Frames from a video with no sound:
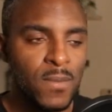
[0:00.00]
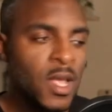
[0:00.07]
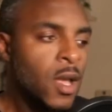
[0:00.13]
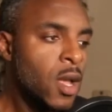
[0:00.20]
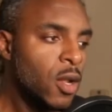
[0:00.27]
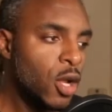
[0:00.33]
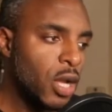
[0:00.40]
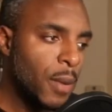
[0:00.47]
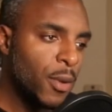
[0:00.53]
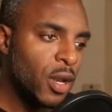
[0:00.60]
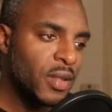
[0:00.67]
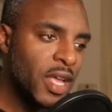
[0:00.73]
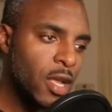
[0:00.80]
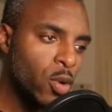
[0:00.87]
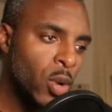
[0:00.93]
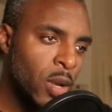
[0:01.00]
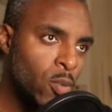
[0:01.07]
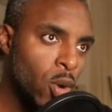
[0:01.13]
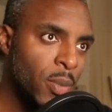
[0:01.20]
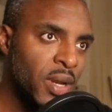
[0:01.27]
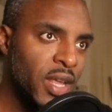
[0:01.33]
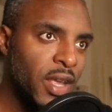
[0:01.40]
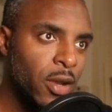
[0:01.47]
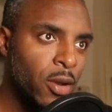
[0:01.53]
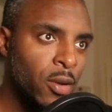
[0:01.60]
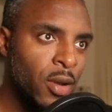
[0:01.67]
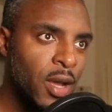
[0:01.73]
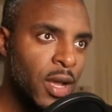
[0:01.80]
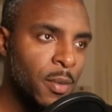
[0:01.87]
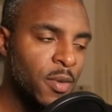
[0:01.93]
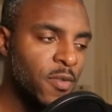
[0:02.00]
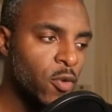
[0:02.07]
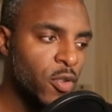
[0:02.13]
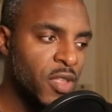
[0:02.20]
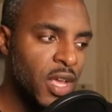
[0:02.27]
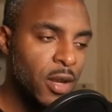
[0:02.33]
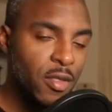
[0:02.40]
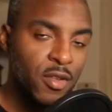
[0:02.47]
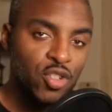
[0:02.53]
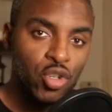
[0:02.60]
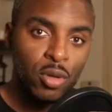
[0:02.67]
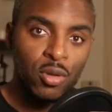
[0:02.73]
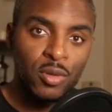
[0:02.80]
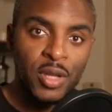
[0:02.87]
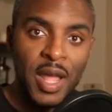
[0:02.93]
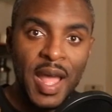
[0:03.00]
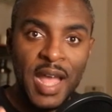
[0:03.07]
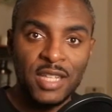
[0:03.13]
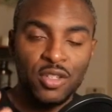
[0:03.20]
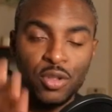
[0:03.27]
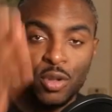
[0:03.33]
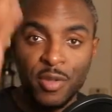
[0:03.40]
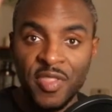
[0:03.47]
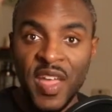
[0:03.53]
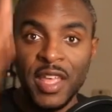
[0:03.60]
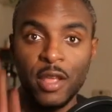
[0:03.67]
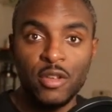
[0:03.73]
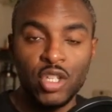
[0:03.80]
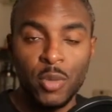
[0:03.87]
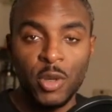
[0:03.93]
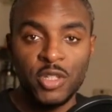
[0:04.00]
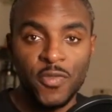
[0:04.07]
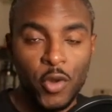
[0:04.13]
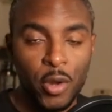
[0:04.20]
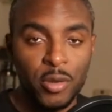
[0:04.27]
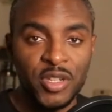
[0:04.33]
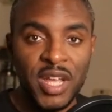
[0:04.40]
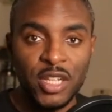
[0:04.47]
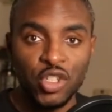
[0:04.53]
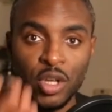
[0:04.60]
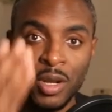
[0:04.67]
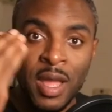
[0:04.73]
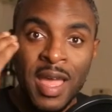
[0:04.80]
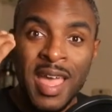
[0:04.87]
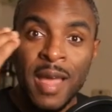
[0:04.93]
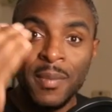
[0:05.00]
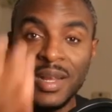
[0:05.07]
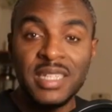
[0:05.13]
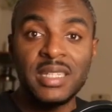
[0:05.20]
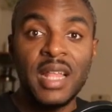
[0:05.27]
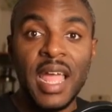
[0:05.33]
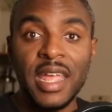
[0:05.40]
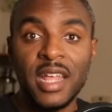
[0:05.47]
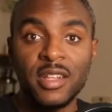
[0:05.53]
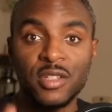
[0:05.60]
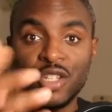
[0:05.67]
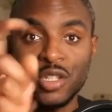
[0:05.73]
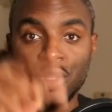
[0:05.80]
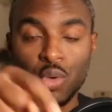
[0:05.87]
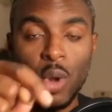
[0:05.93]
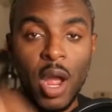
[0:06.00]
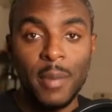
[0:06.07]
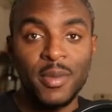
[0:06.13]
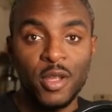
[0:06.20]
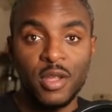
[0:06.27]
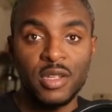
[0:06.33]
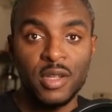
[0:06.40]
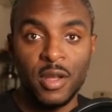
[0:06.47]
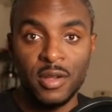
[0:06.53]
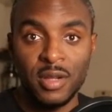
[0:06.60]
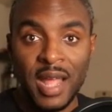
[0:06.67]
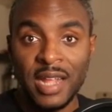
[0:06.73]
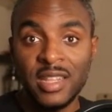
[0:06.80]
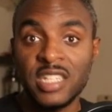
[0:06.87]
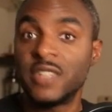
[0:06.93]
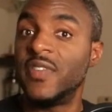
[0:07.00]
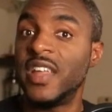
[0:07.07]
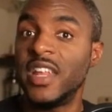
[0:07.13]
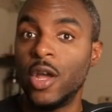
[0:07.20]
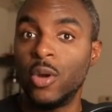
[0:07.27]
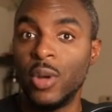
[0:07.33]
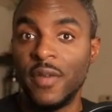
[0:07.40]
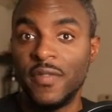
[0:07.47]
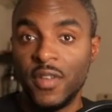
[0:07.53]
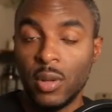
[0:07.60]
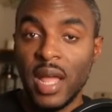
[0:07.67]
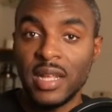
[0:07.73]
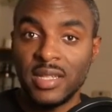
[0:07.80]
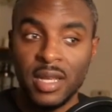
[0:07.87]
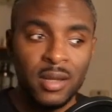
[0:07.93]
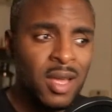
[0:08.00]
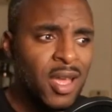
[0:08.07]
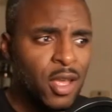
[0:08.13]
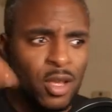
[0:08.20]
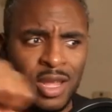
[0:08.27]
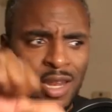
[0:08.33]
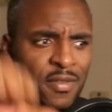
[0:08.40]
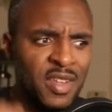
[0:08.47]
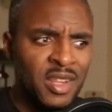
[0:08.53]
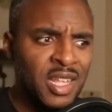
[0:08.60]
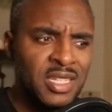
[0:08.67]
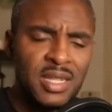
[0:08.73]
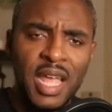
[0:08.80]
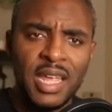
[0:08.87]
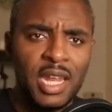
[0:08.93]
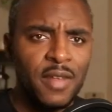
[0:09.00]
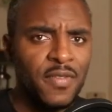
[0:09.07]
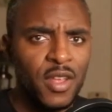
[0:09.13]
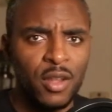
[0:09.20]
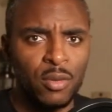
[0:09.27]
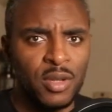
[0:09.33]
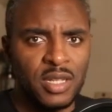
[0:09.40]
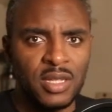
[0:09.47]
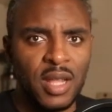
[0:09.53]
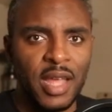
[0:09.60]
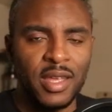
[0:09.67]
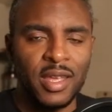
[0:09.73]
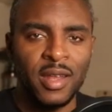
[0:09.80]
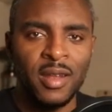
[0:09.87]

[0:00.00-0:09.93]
Look, I'm going to take a quick moment here before the end of the show to thank you so much for your attention. Please like and subscribe to like this video if you liked it. You can even dislike it if you dislike it.